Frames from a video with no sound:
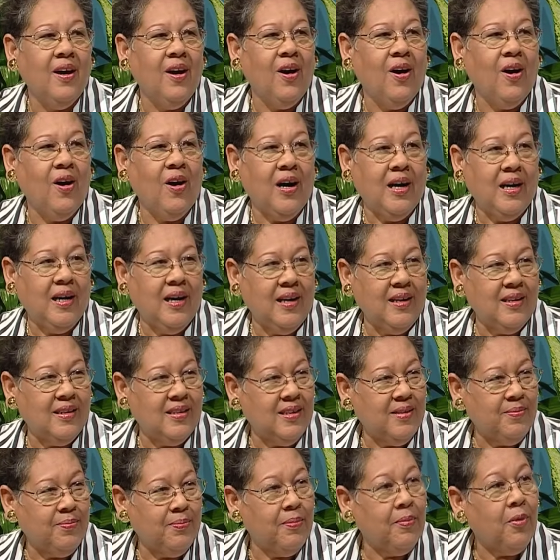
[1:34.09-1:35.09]

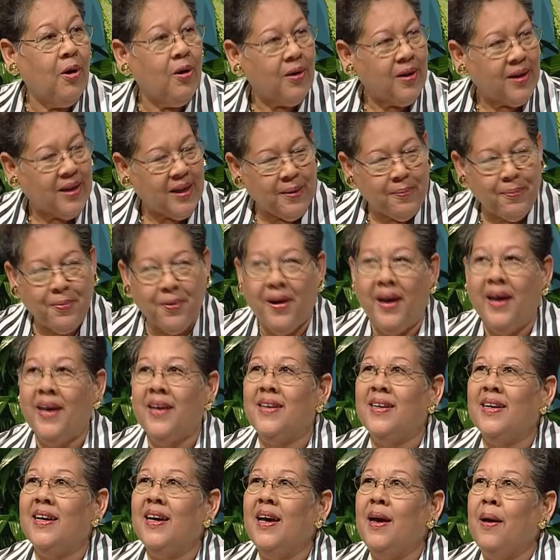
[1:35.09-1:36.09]
monkey bread.
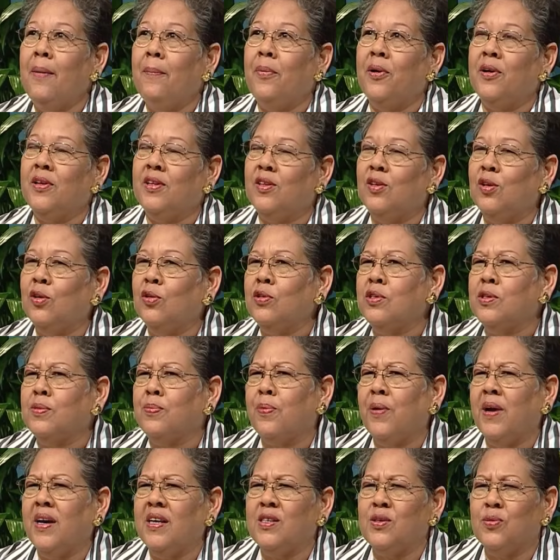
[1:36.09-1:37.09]
Yes. But those
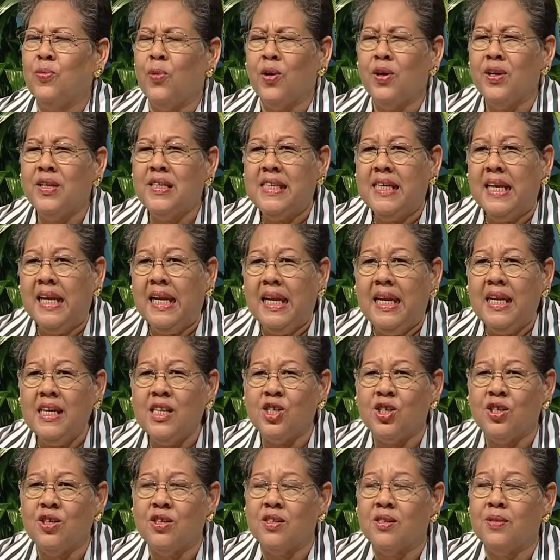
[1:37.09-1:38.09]
breads were
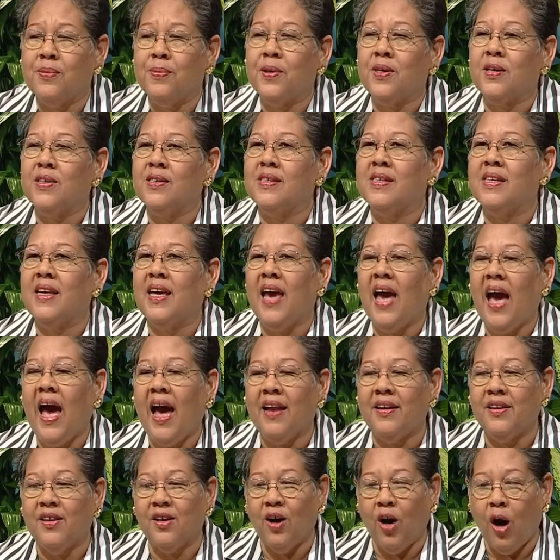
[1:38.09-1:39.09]
delicious because they
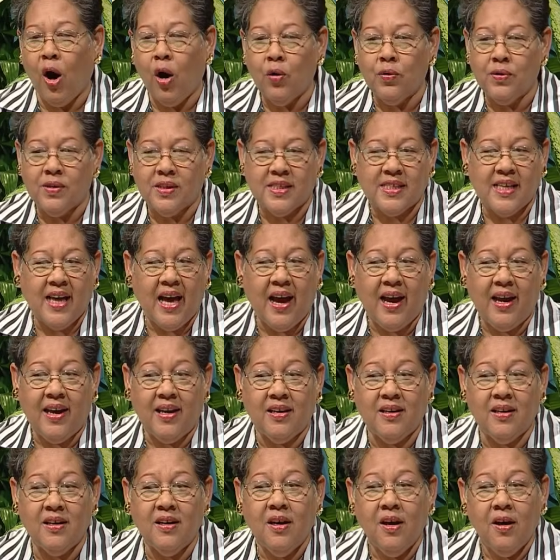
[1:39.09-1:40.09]
had the
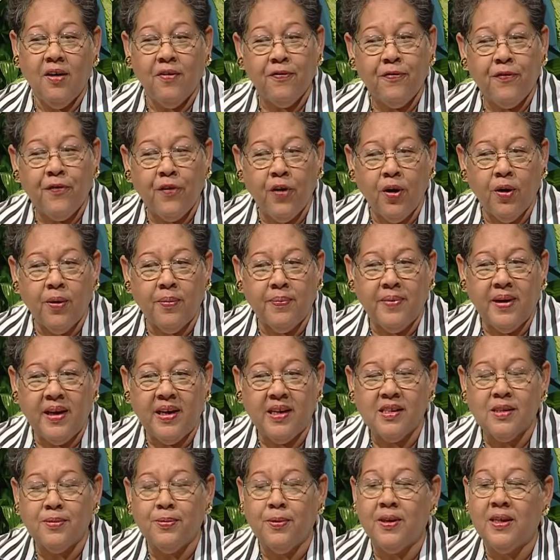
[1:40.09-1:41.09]
outside
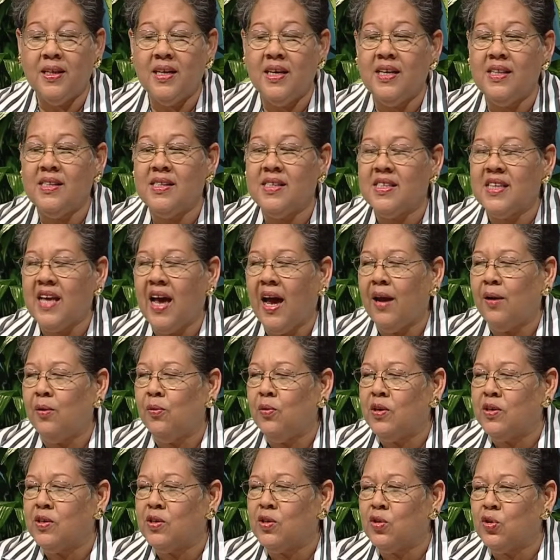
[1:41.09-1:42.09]
firmness, but inside
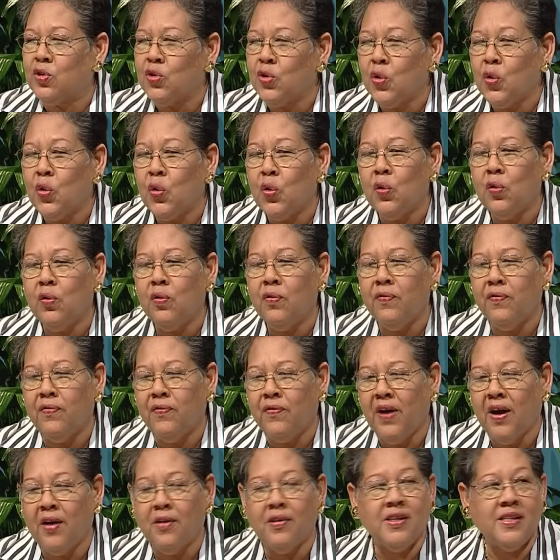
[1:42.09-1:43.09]
was so
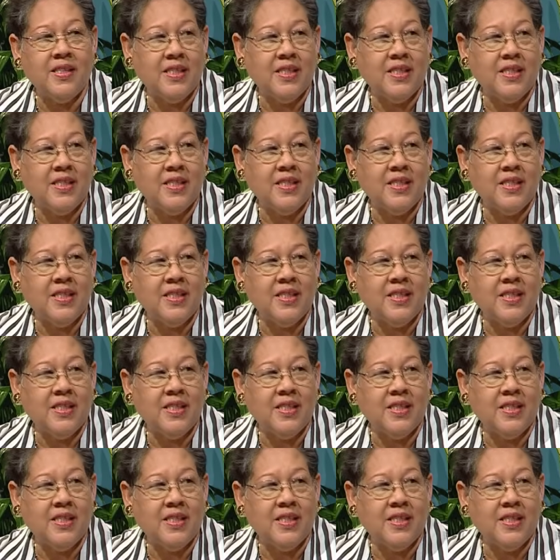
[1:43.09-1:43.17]
very